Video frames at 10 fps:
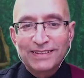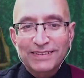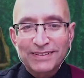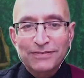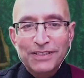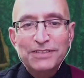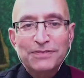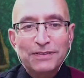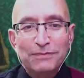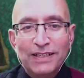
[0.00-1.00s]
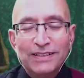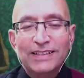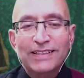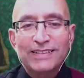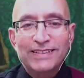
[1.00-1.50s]
The Festival of
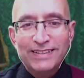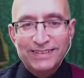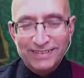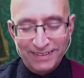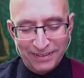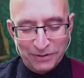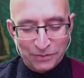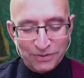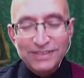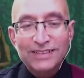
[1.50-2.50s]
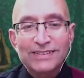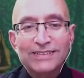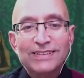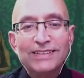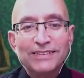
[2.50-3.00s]
Bharat idea was
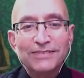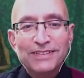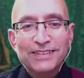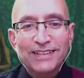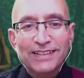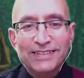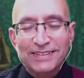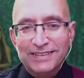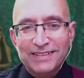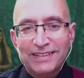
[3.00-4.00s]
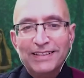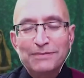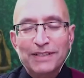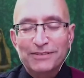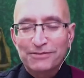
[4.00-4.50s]
conceived, and at the
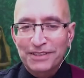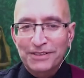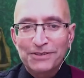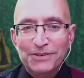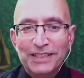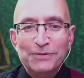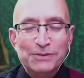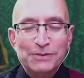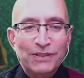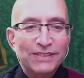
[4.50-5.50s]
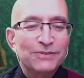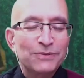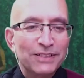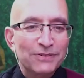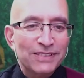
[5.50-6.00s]
time I can recall I was
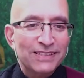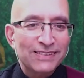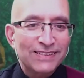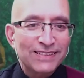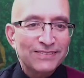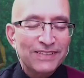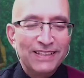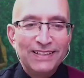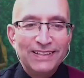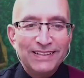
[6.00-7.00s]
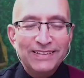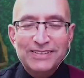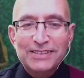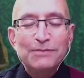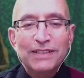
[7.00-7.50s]
present when it was conceived.
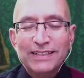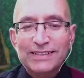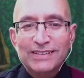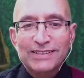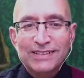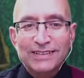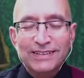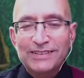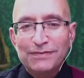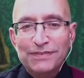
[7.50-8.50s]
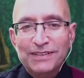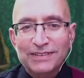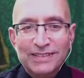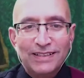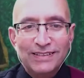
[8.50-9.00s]
It seemed like such a, a
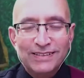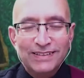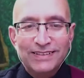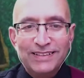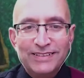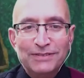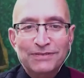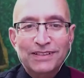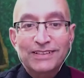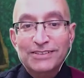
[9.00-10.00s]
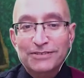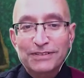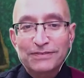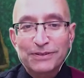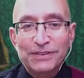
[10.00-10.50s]
difficult task, and yet over the last
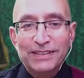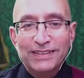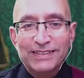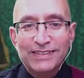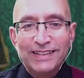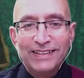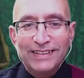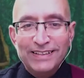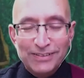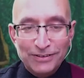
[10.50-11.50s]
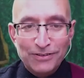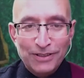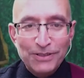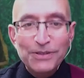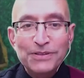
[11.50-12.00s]
three or four years, it's
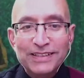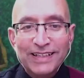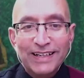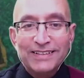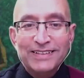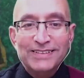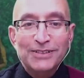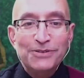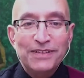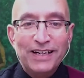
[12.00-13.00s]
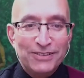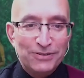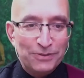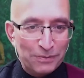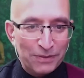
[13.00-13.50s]
grown and gathered its own
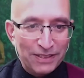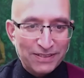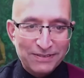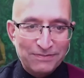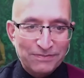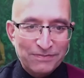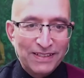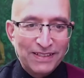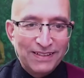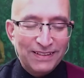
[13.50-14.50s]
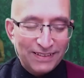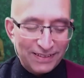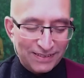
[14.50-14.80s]
natural momentum. And